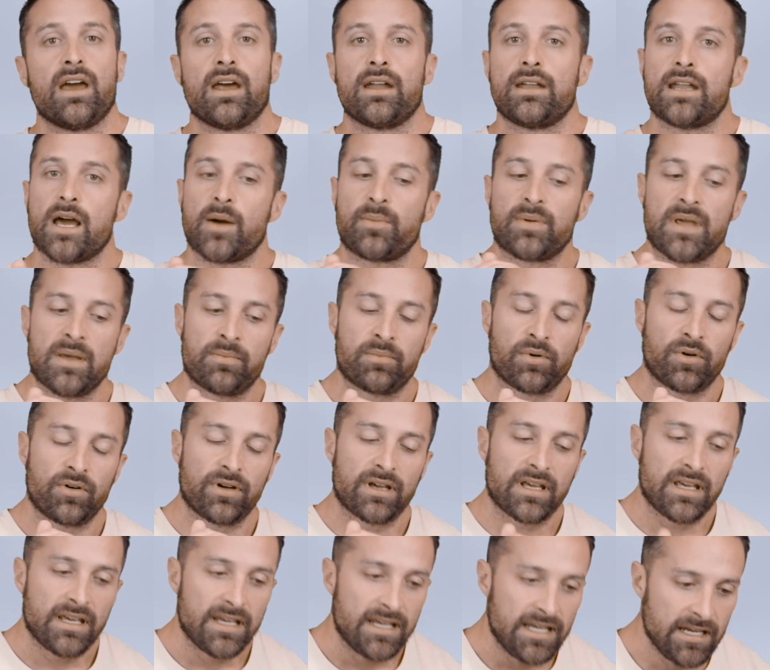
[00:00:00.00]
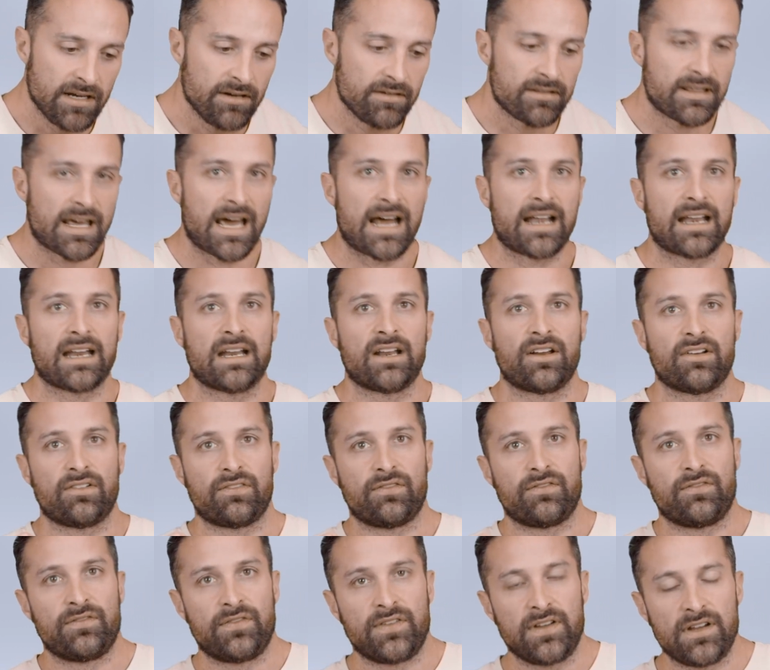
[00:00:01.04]
Now people hear that and it
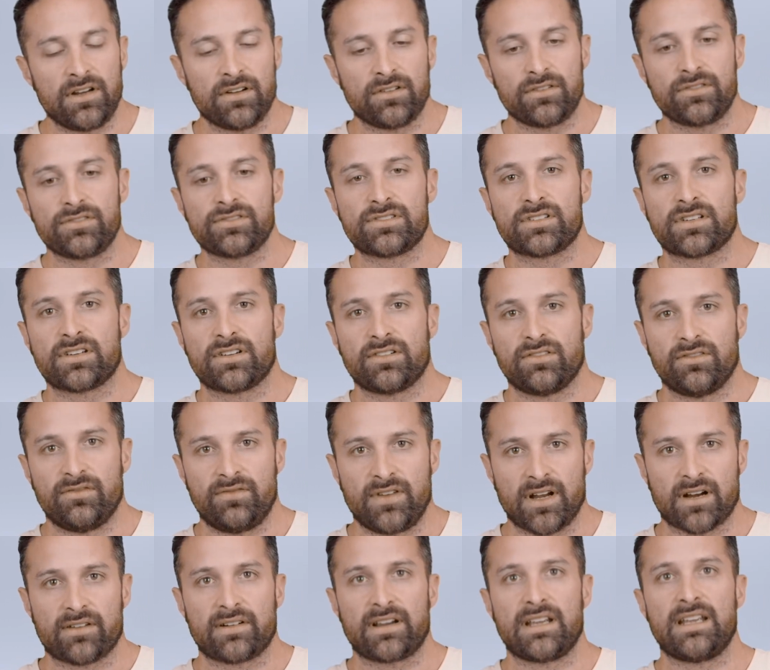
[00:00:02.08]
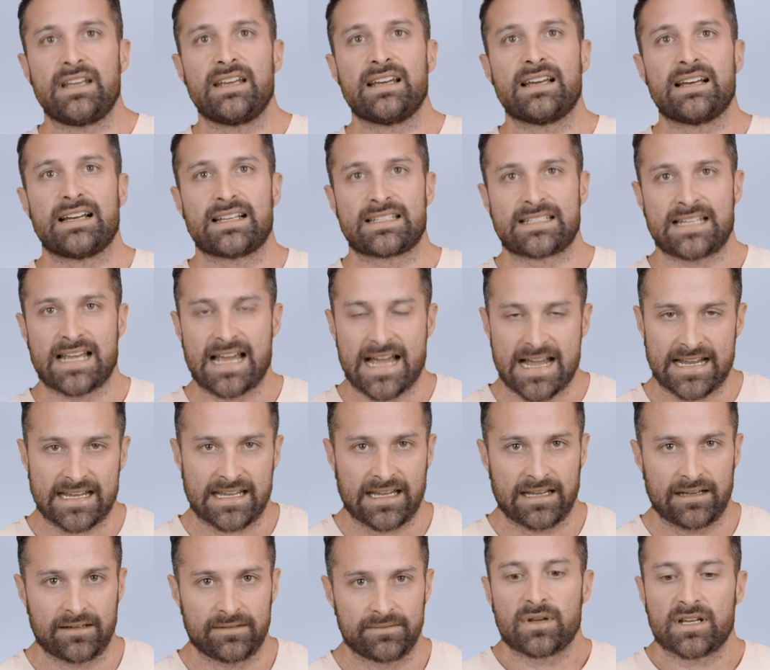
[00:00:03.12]
feels very
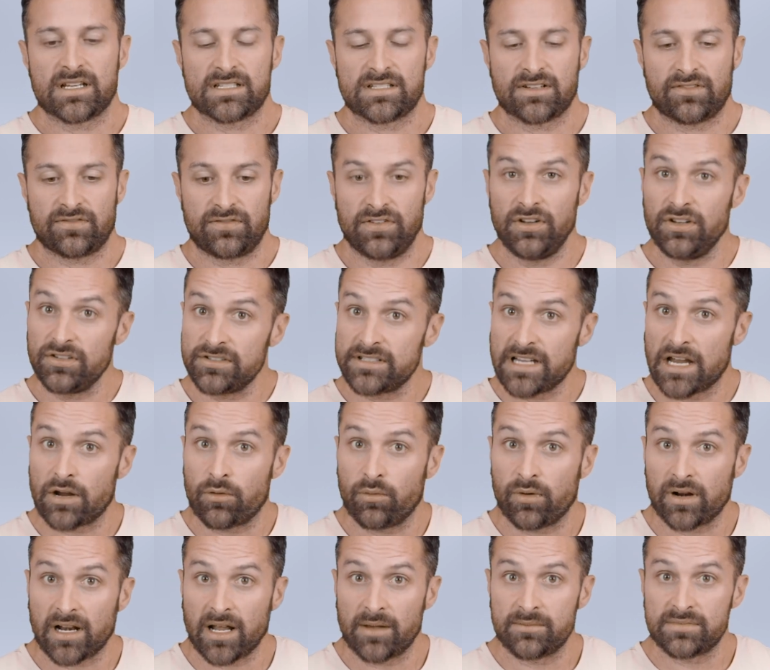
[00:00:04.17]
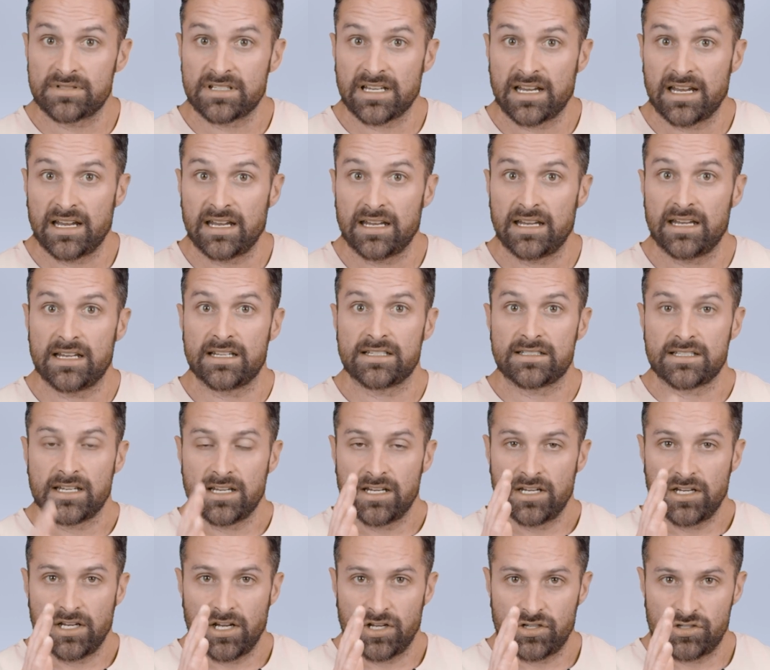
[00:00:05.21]
attacking because it feels like what I'm saying is
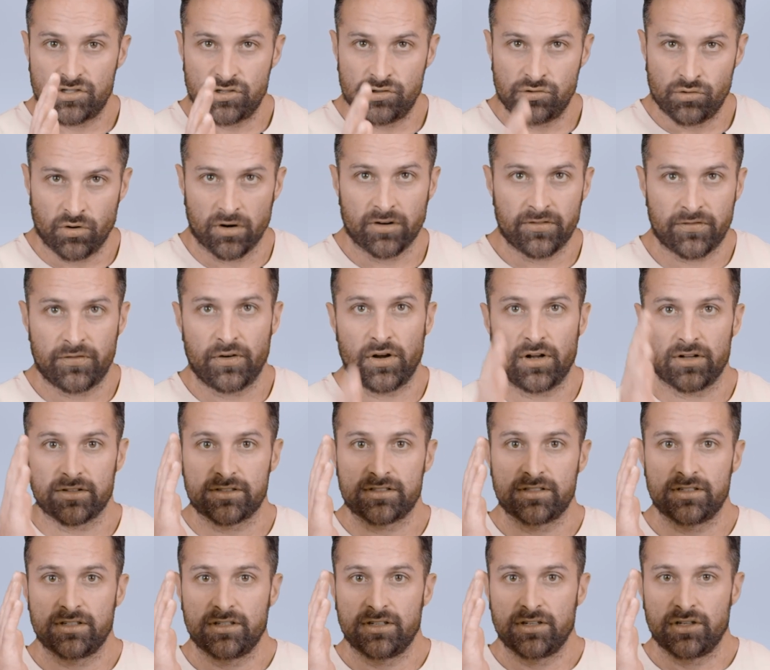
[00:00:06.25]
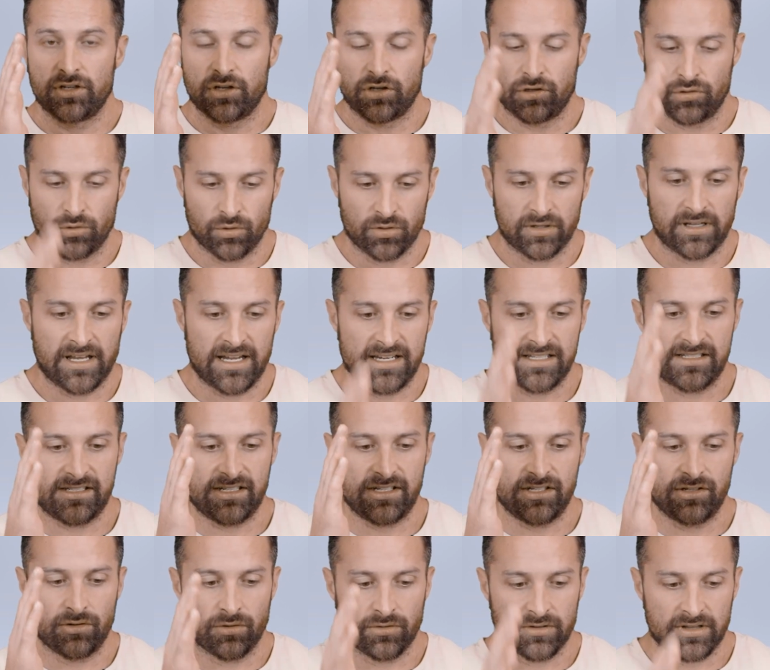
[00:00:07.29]
it's your fault, you're lazy,
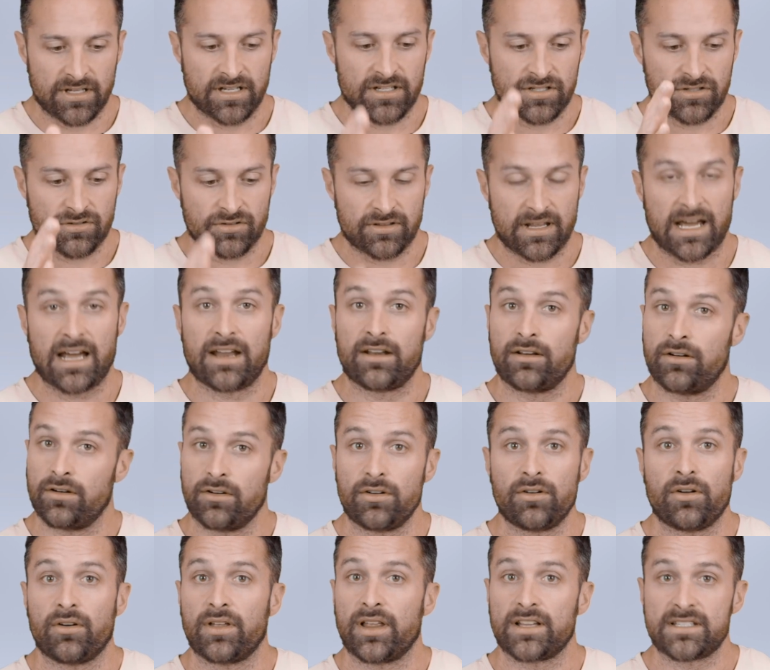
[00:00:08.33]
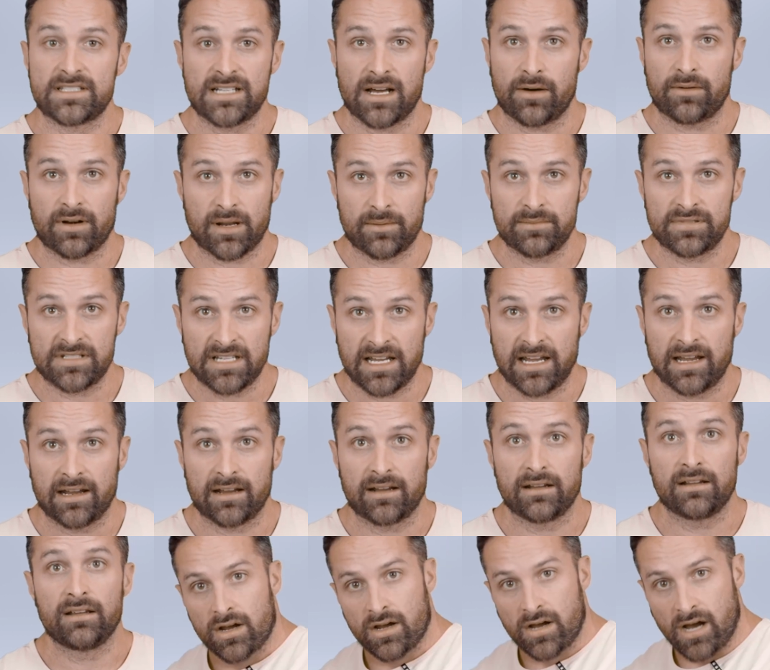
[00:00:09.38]
you're this, you're that. No, no, that's not what I'm saying.
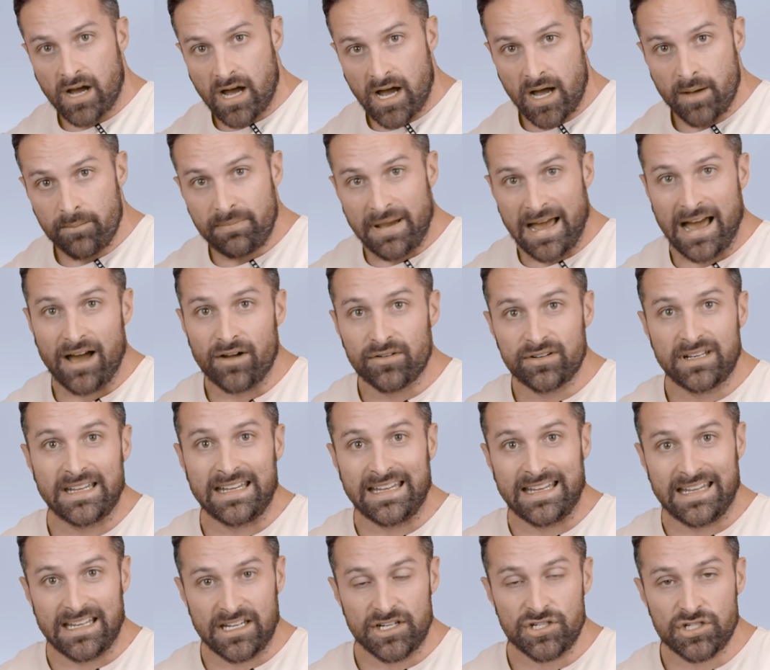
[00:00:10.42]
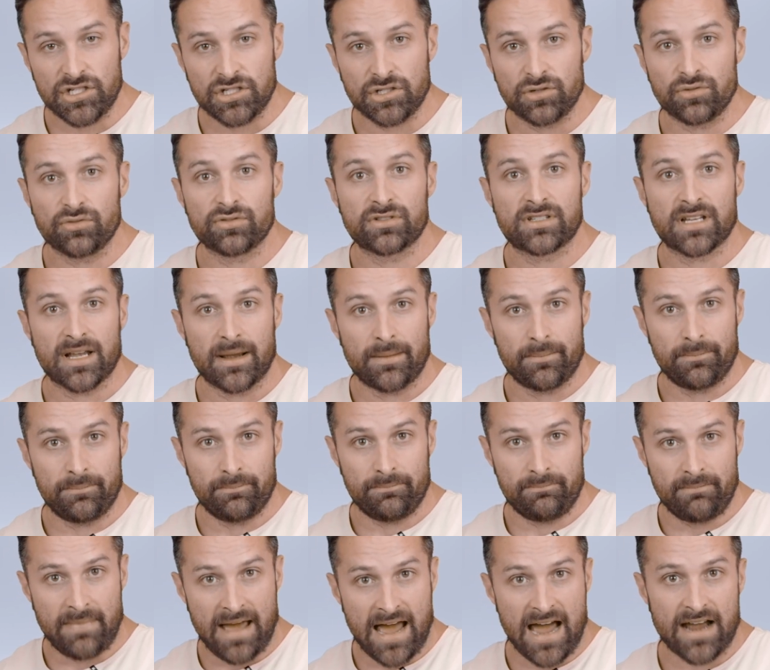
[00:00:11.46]
Compounding issues
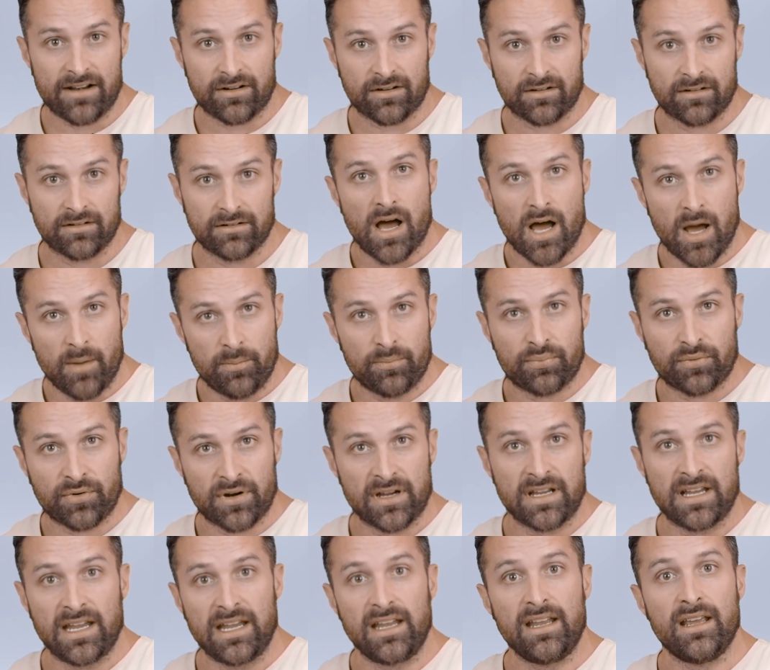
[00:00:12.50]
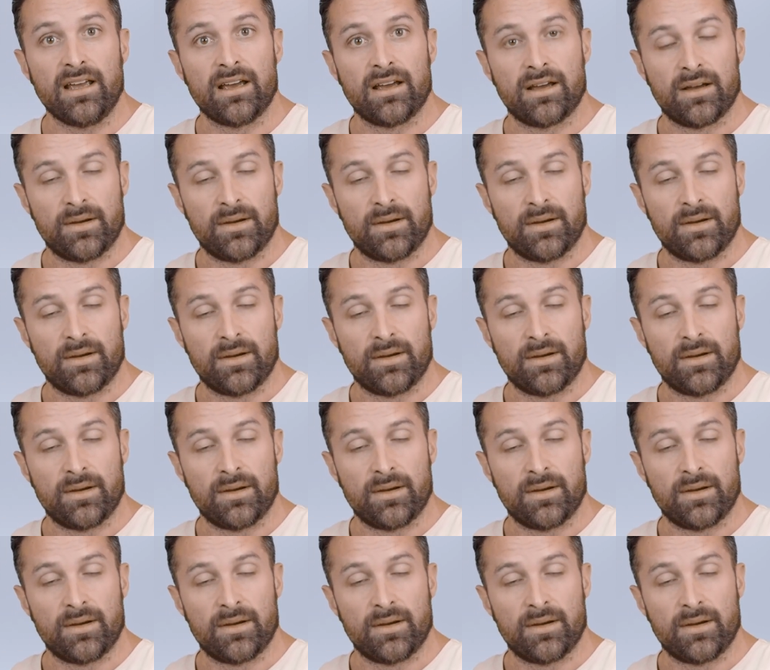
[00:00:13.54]
matter. Upbringing